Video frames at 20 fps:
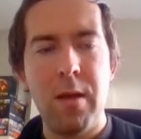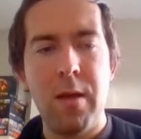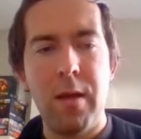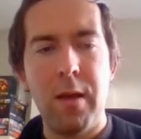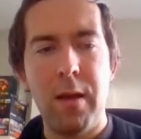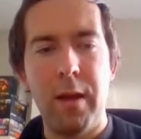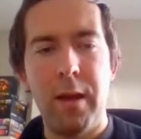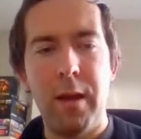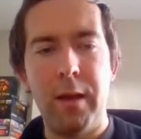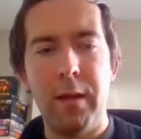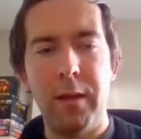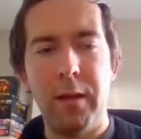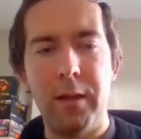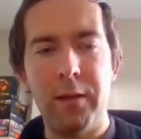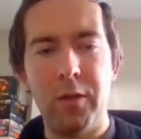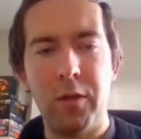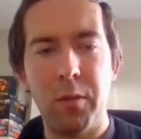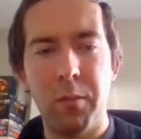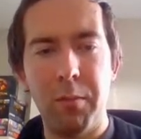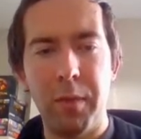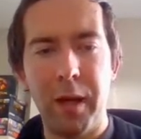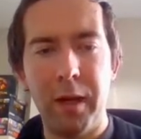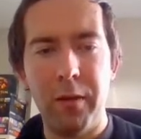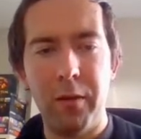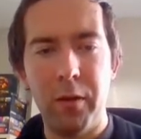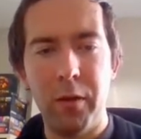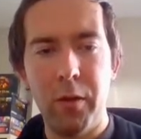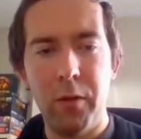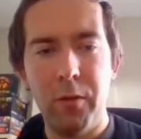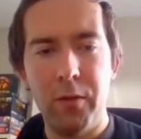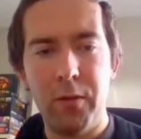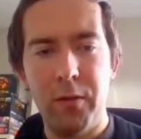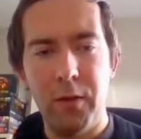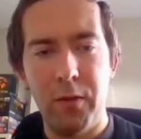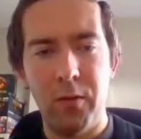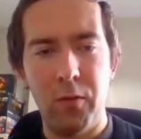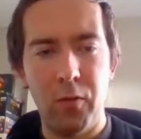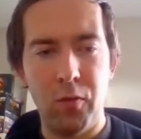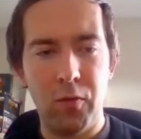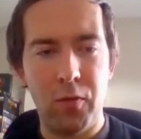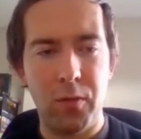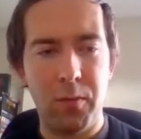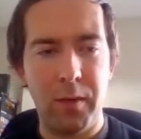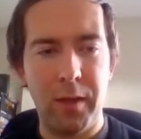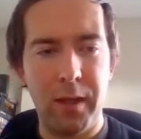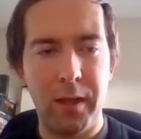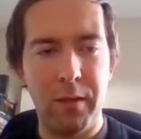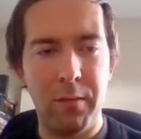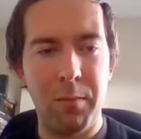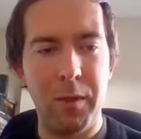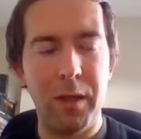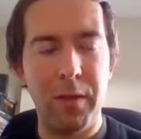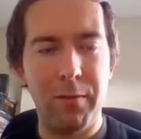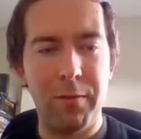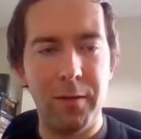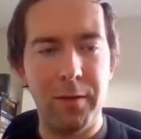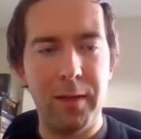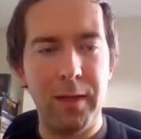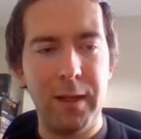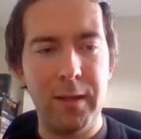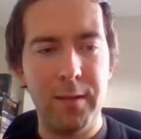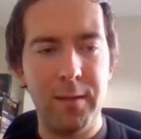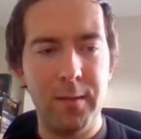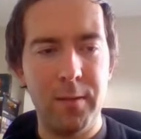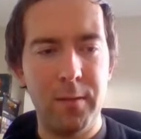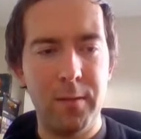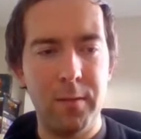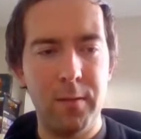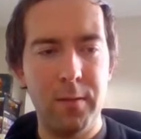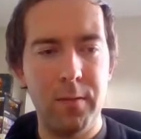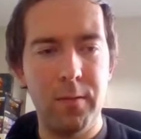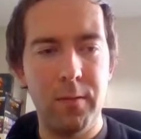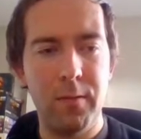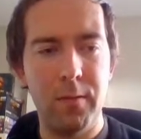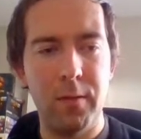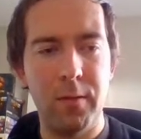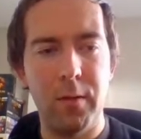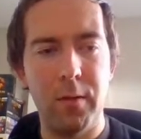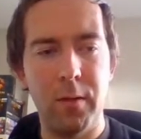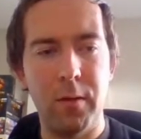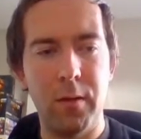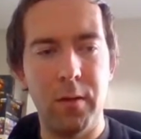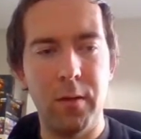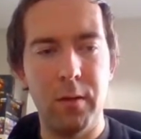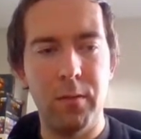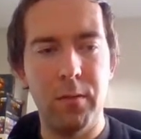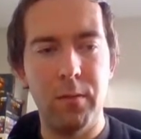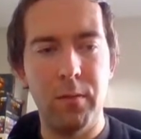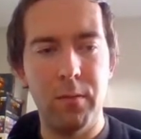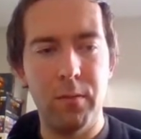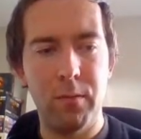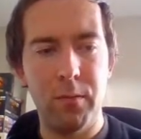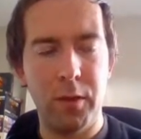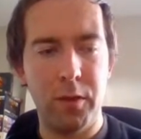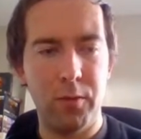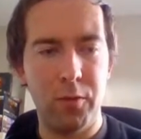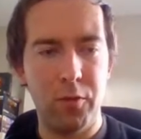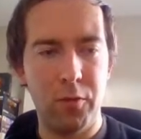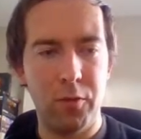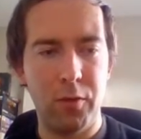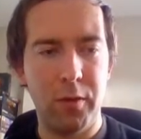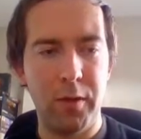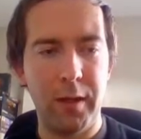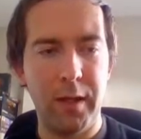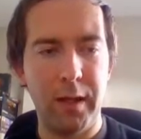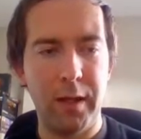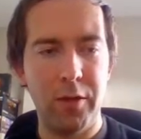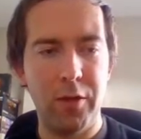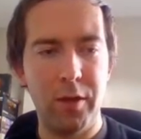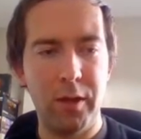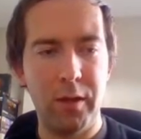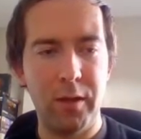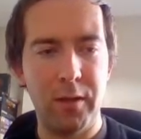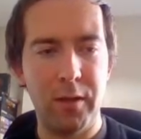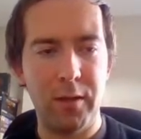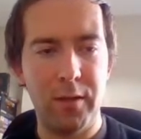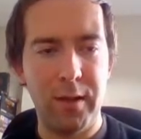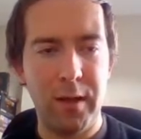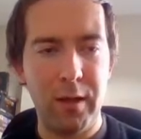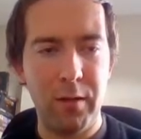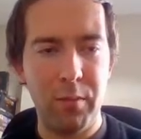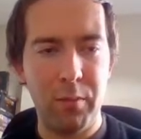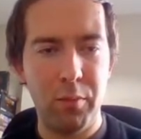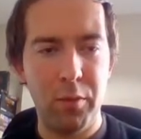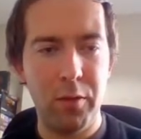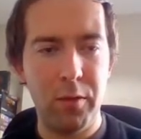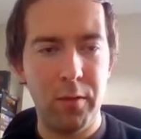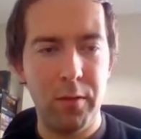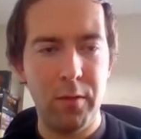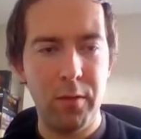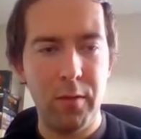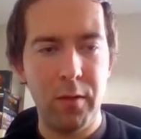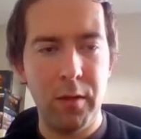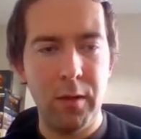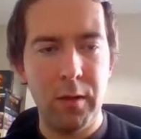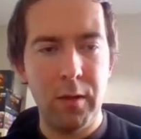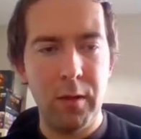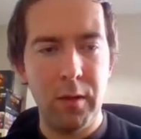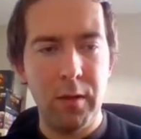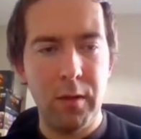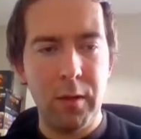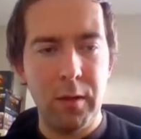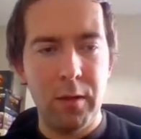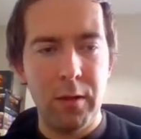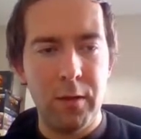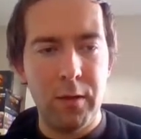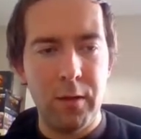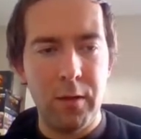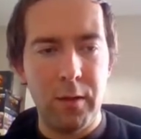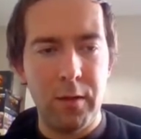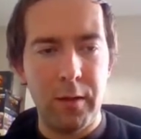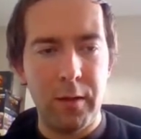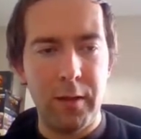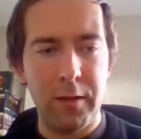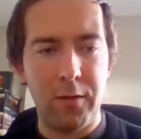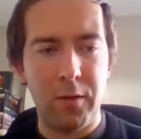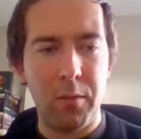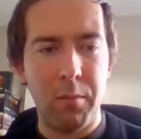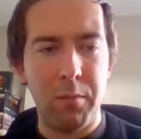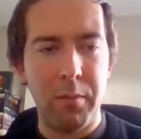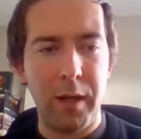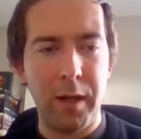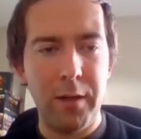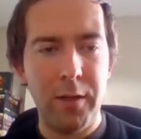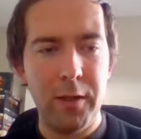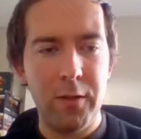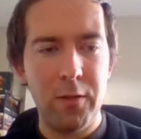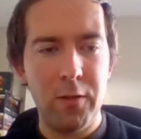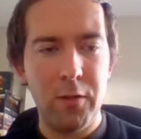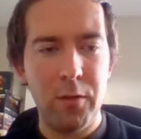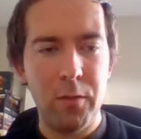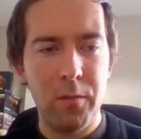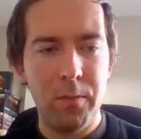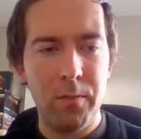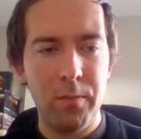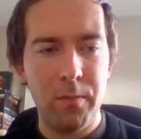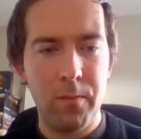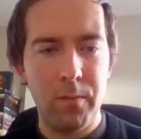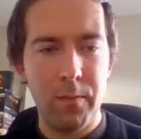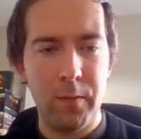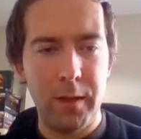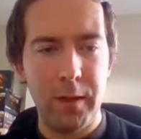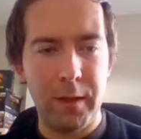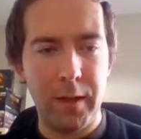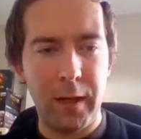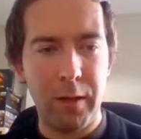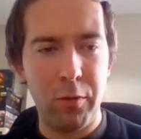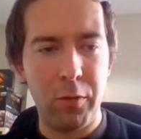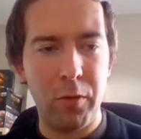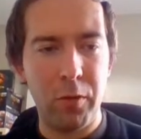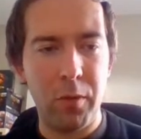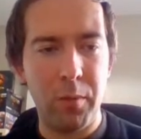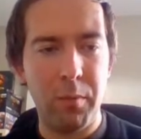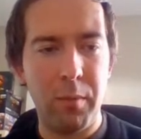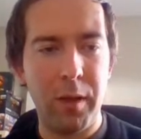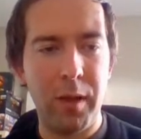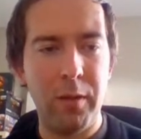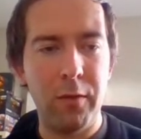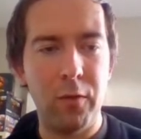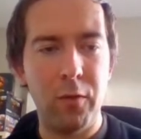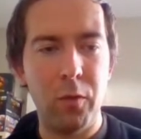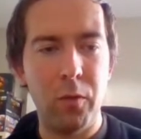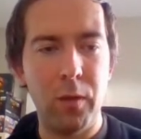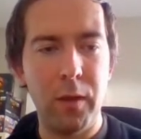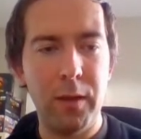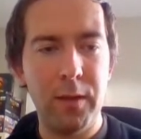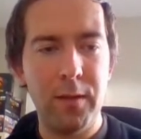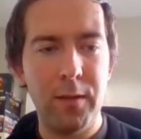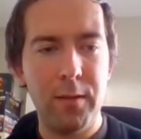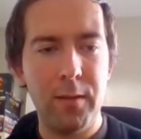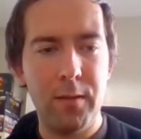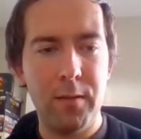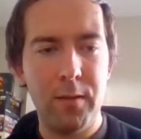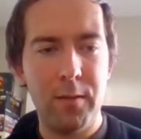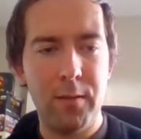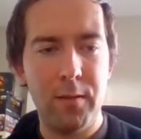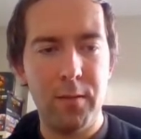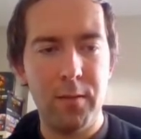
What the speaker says: And let's combine those into some kind of meaningful text. Yeah, just gonna hijack this output. Let's combine these two. And how do you combine two lists?